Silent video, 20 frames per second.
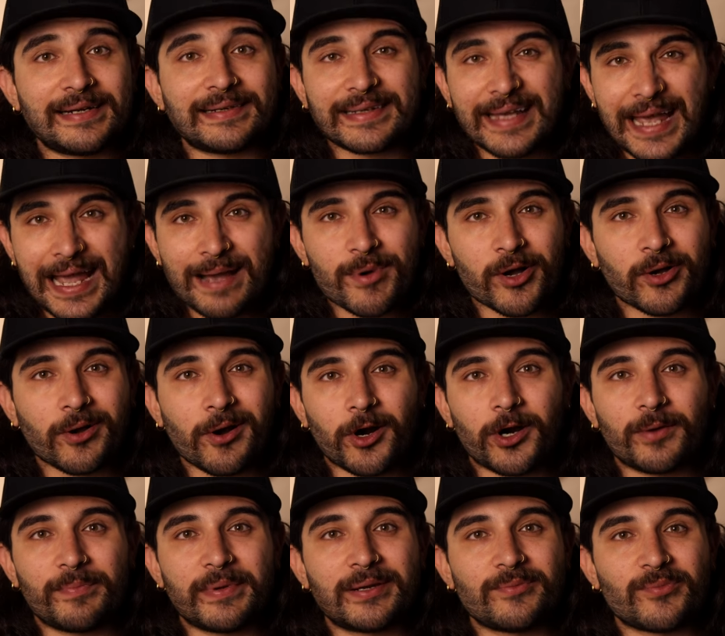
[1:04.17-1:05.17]
and camo
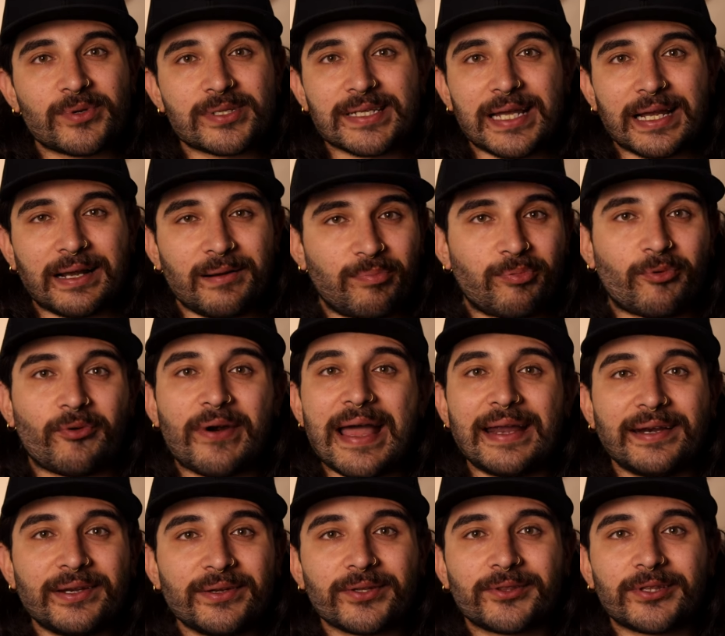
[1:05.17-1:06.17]
carbon was like a
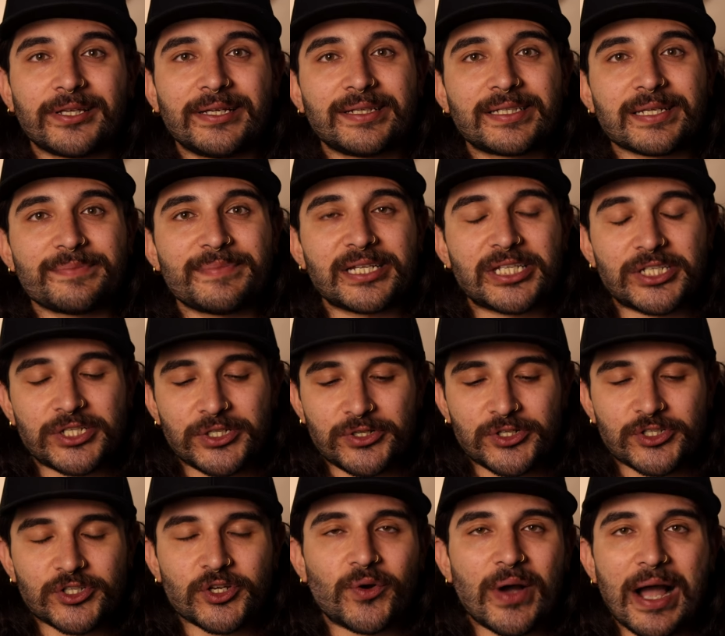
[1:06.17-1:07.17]
brand new thing to me
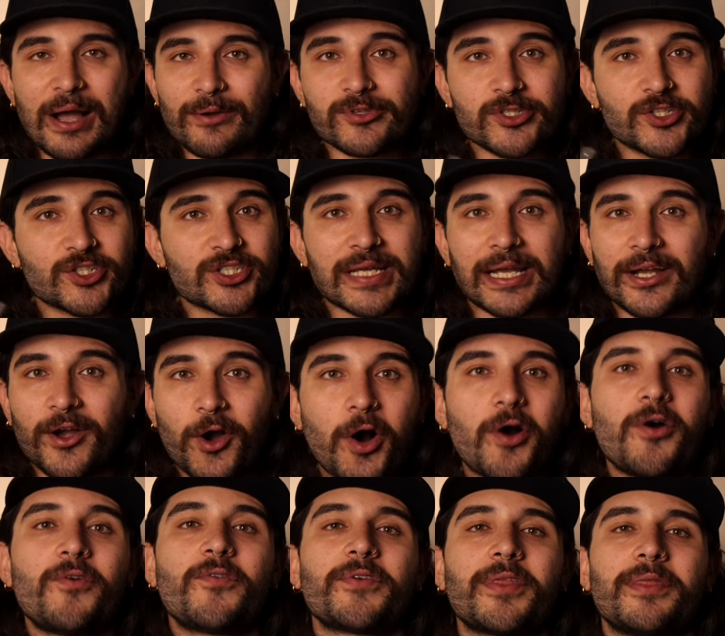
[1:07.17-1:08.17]
too. So I was just like
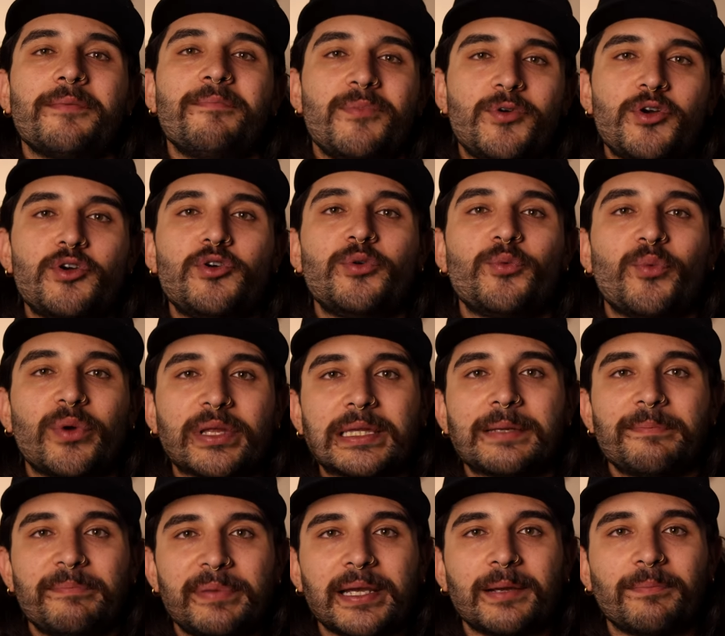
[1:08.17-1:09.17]
over the moon with
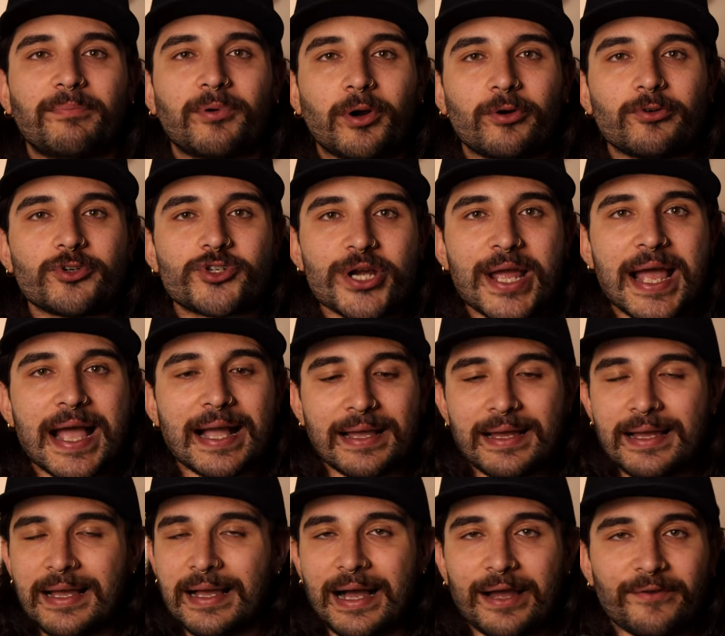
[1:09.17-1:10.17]
the big bro jack.
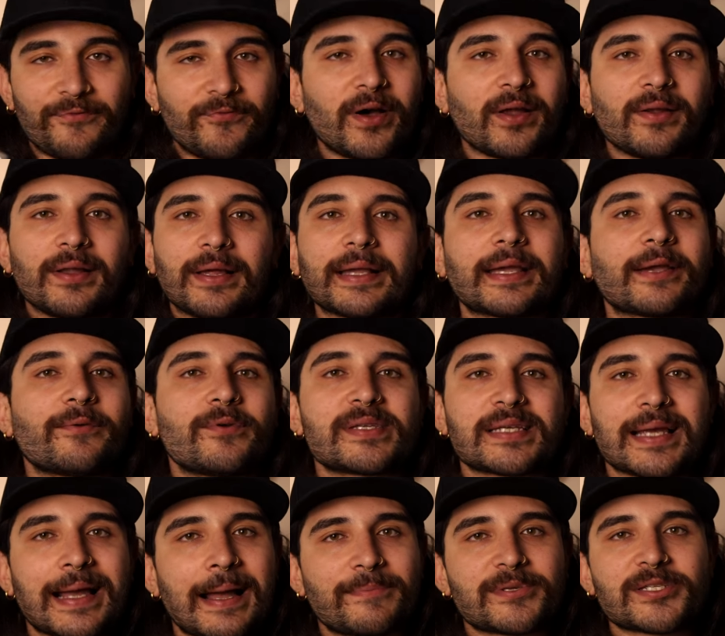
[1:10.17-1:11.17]
I felt like it
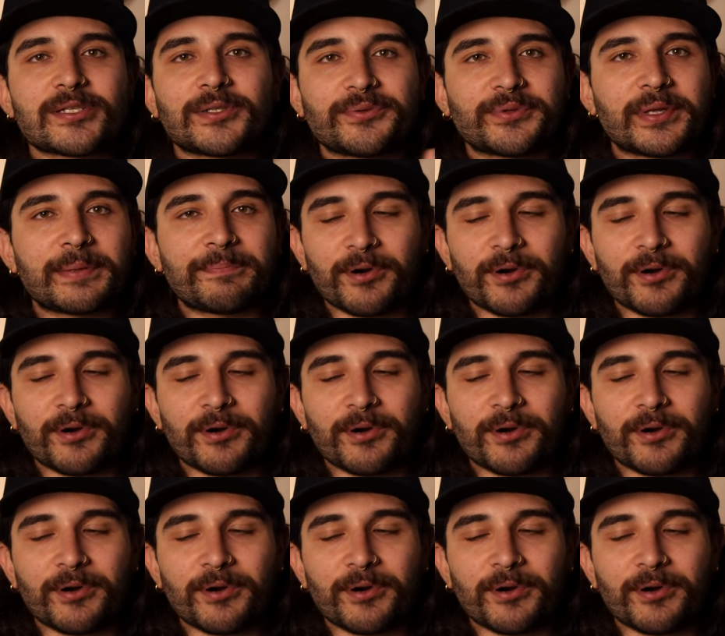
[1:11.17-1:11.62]
was absolutely